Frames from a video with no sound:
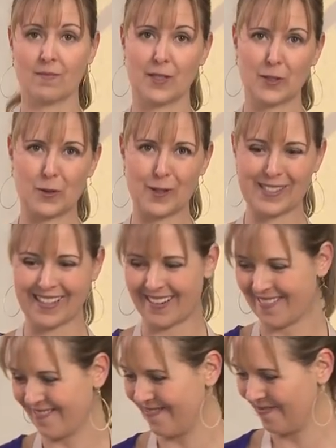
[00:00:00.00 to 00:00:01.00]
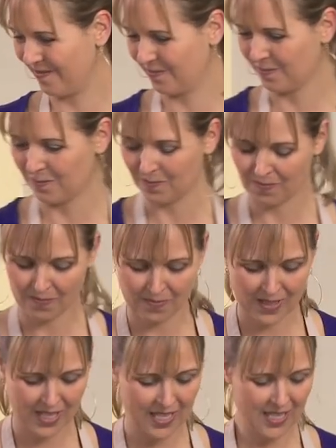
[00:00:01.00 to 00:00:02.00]
and your cork's out.
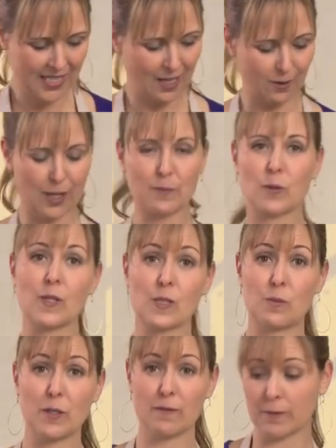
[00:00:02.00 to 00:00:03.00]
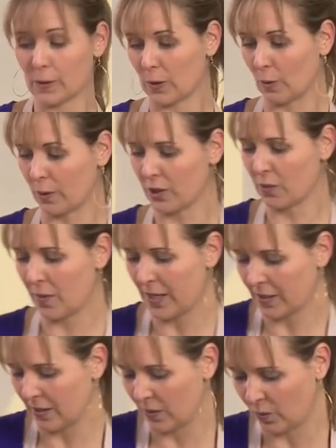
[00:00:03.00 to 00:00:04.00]
Now it comes with this beautiful storage
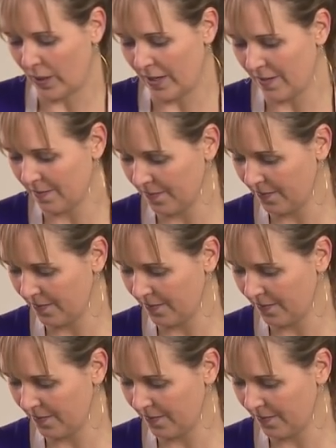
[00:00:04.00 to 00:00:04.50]
box as well,